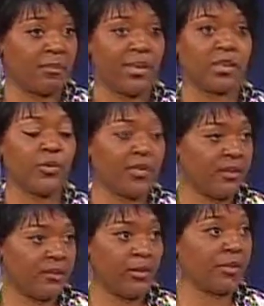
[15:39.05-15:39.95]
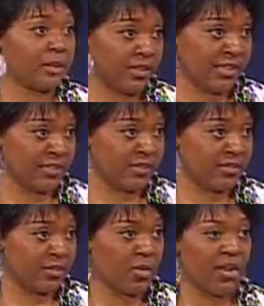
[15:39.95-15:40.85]
including your buildings,
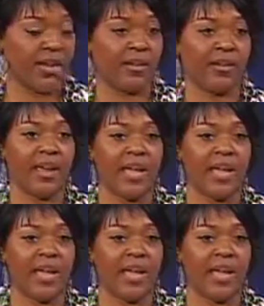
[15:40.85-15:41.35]
so I hear.